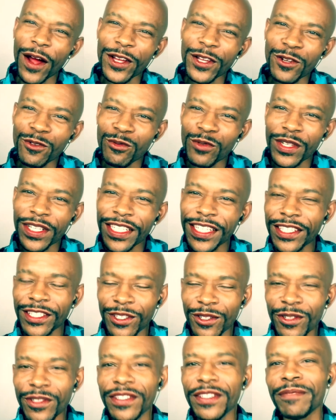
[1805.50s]
you really
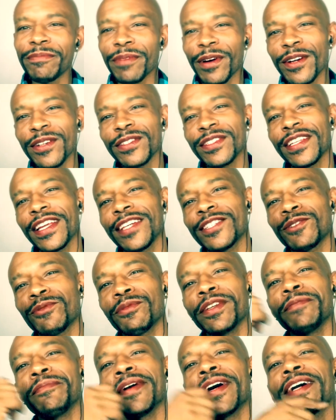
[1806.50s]
using a person as a
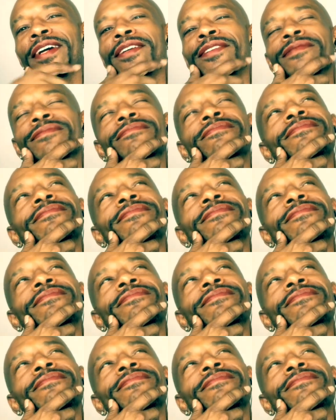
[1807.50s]
rebound?